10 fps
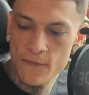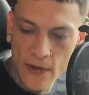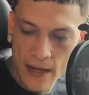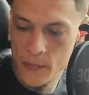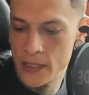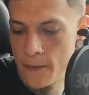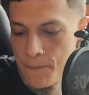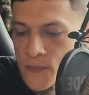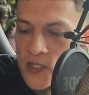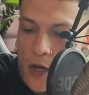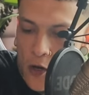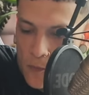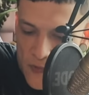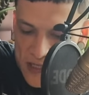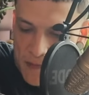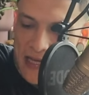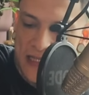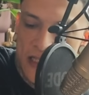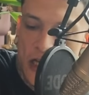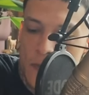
Family. So I hope this message